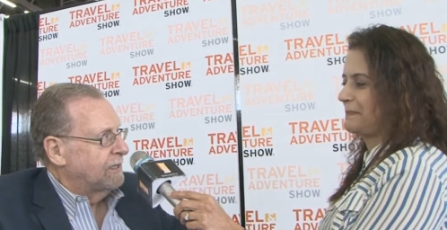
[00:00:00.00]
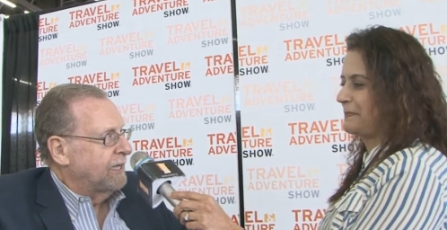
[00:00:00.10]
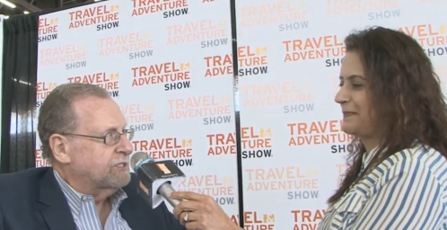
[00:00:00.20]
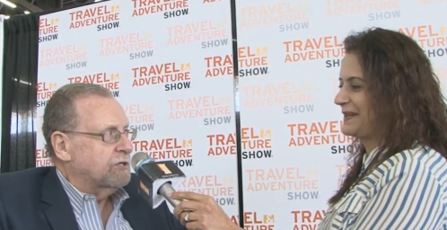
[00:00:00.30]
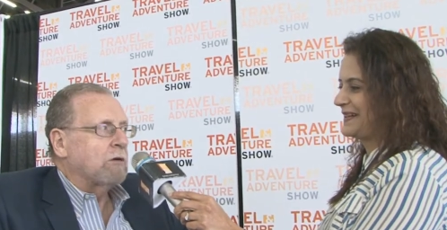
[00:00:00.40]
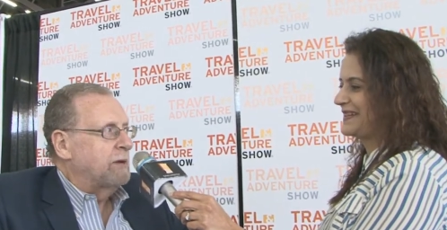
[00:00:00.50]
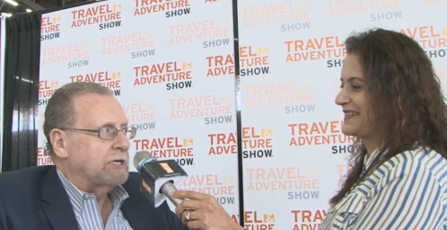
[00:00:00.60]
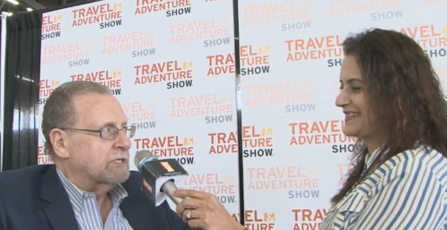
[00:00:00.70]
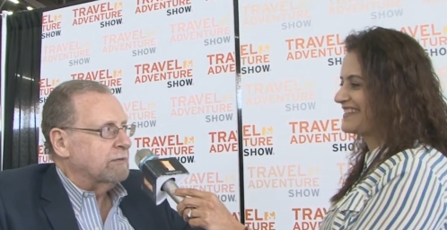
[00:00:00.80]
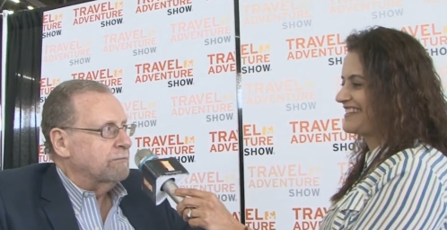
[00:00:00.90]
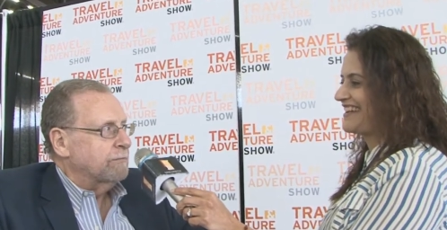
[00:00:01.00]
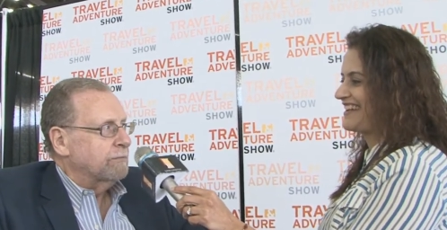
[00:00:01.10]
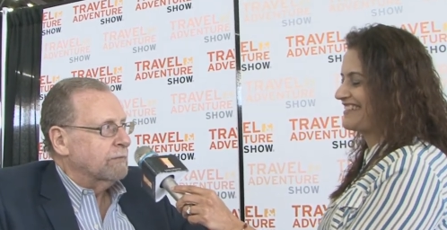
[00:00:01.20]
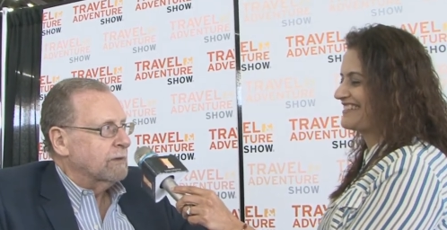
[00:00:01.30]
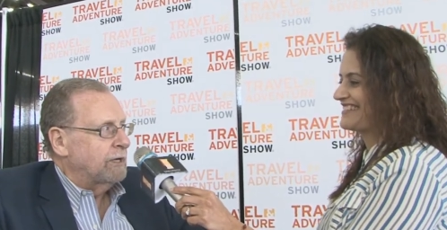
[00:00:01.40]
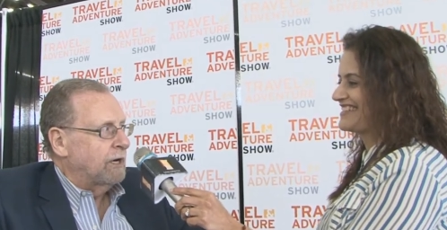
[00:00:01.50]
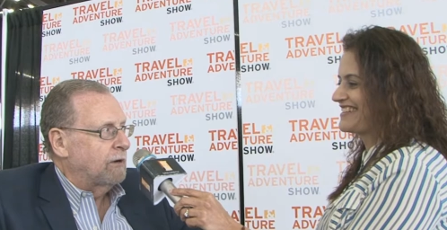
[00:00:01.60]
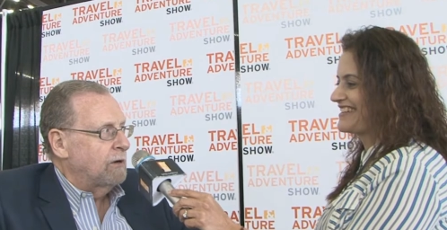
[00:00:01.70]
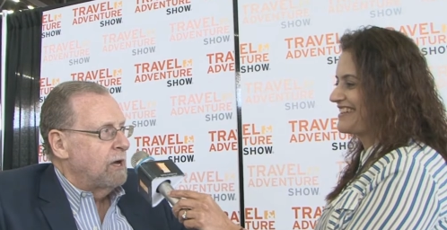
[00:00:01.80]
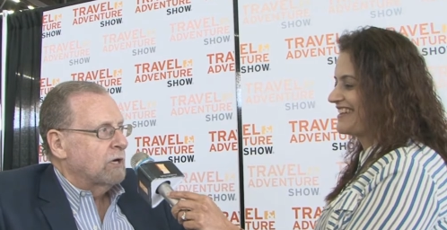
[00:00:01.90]
Speaker 1: It's so amazing. You
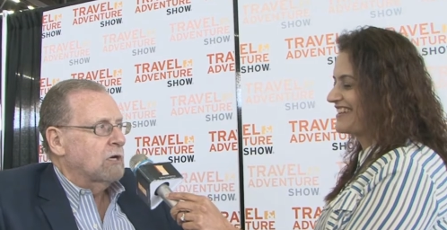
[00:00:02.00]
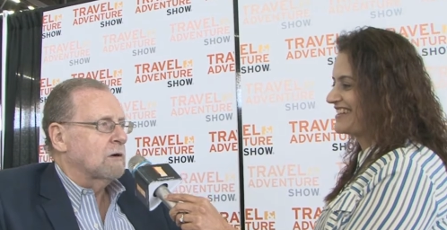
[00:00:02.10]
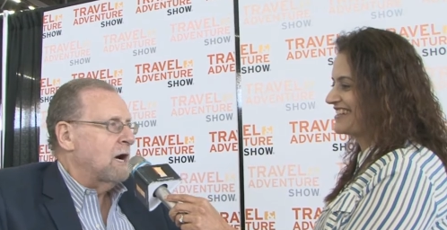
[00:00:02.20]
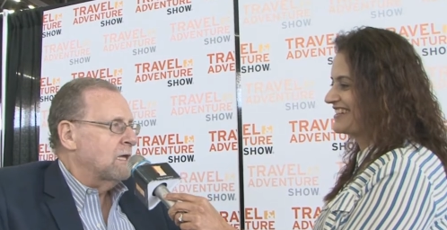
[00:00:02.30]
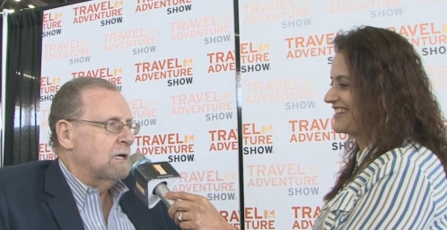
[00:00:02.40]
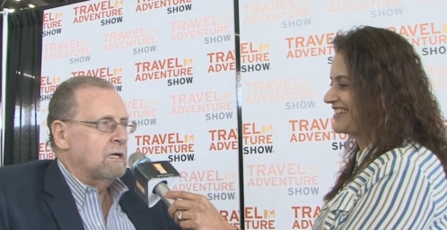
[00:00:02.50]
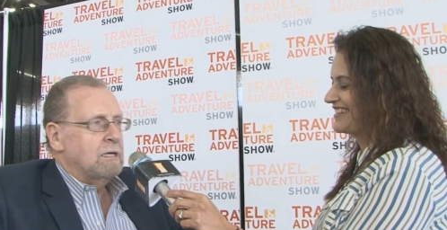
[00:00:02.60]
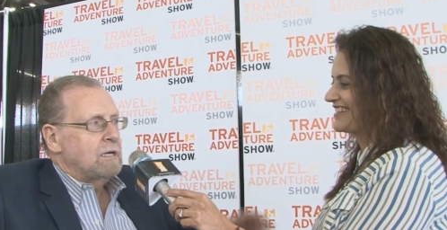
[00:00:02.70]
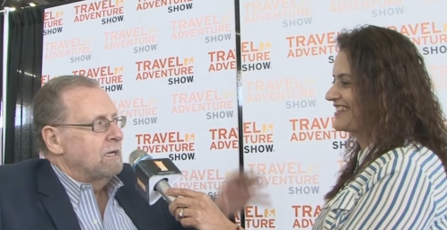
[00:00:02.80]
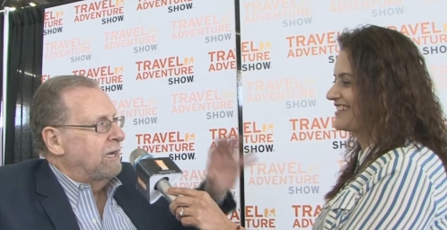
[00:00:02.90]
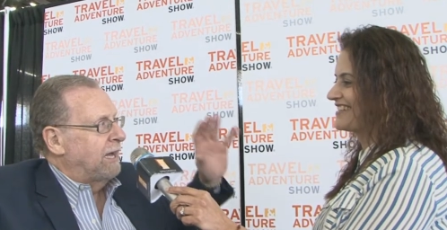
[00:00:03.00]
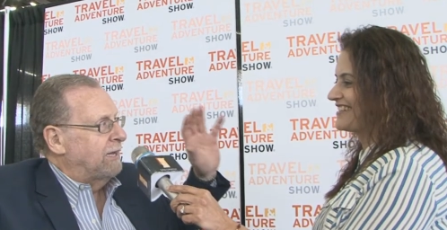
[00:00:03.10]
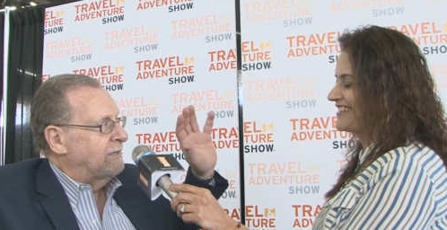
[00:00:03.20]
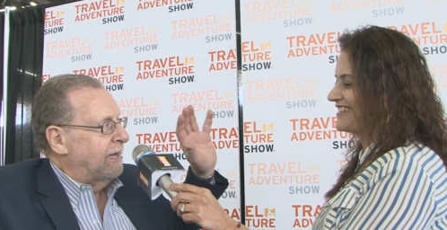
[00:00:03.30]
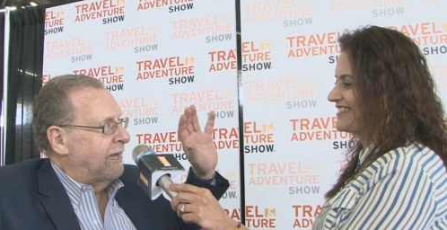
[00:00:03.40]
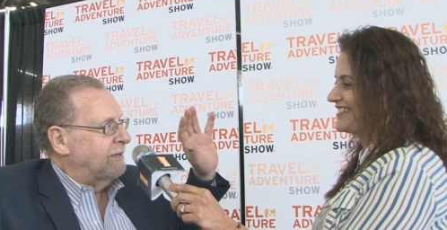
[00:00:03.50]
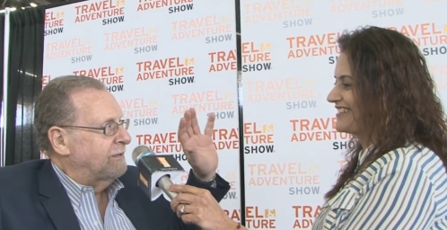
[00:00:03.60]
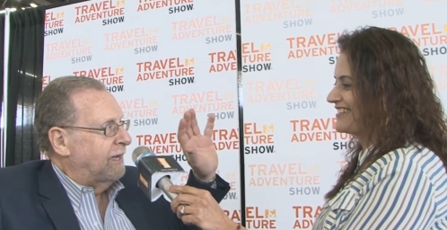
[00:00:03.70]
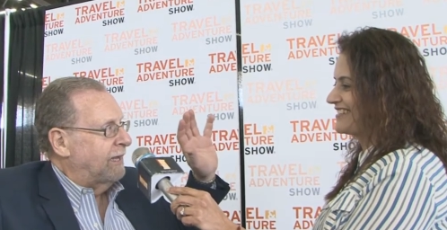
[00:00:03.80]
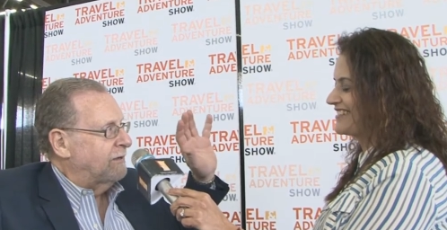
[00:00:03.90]
know, Kerala and,
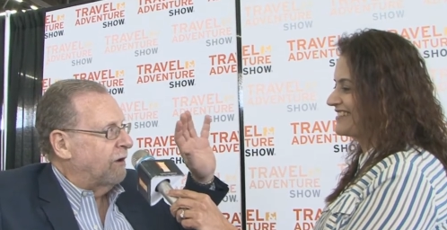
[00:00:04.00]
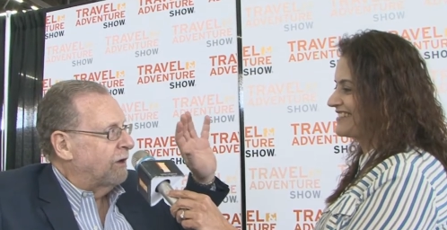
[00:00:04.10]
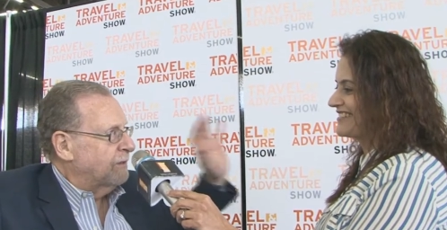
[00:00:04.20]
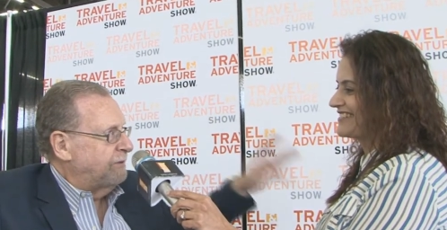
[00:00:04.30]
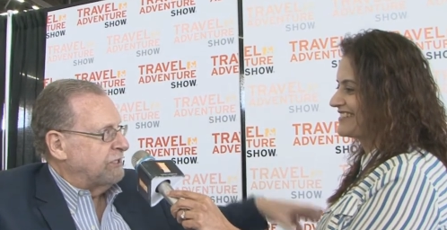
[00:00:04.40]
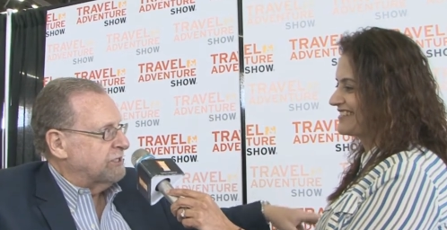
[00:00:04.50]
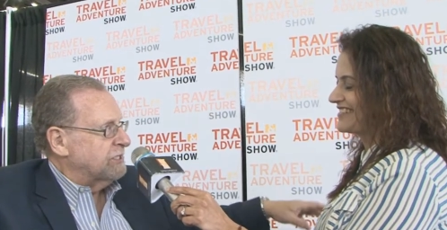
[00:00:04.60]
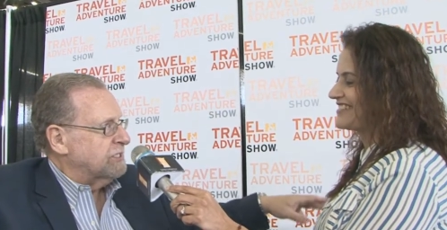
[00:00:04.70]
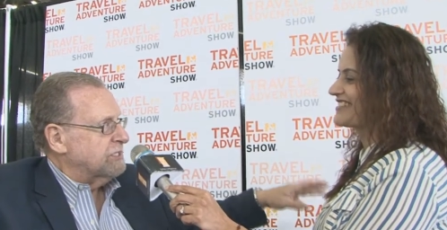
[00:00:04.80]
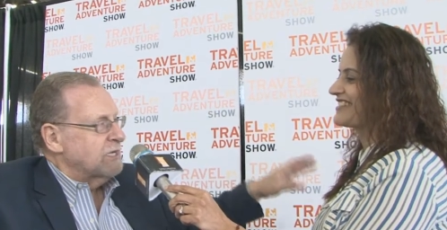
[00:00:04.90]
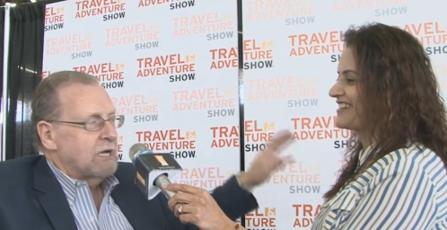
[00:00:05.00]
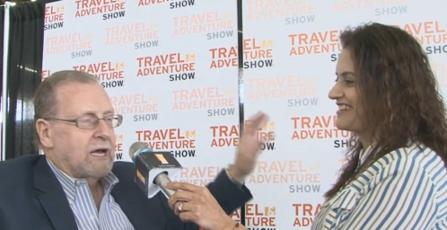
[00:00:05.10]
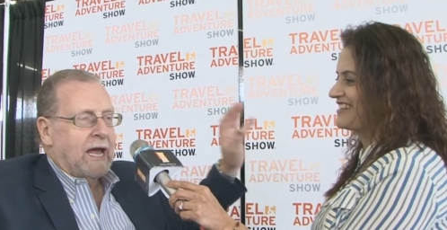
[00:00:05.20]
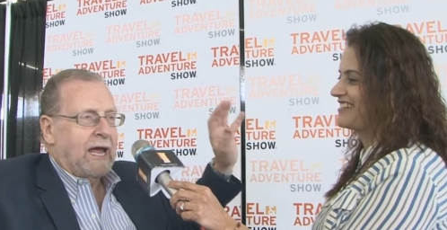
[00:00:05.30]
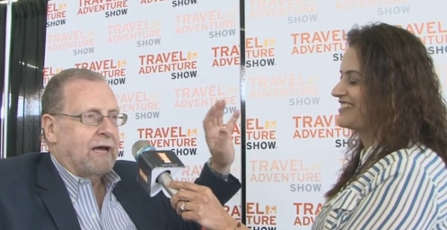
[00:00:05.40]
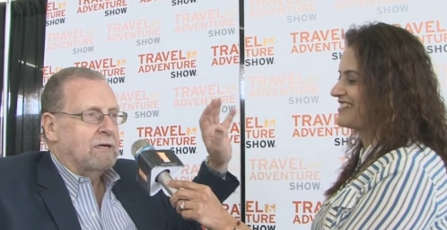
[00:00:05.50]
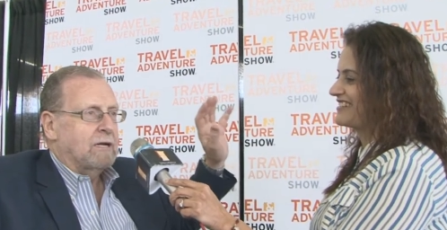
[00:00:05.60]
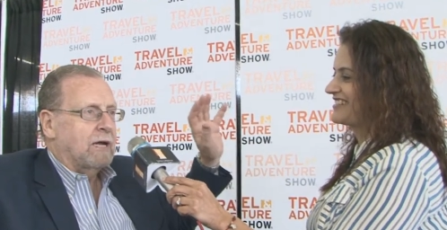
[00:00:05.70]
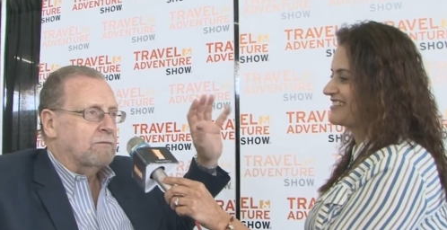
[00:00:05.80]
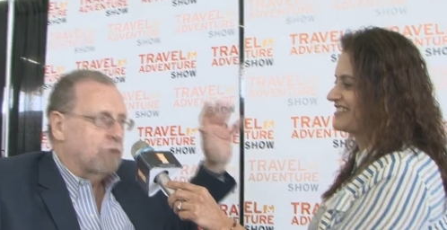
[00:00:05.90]
and, and all the beaches and,
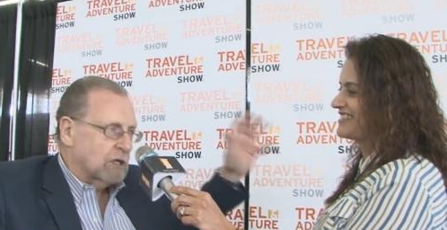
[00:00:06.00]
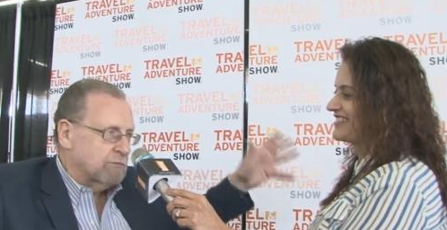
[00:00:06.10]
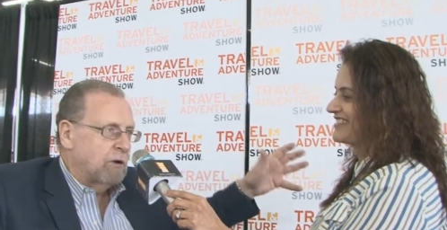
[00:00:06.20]
and of course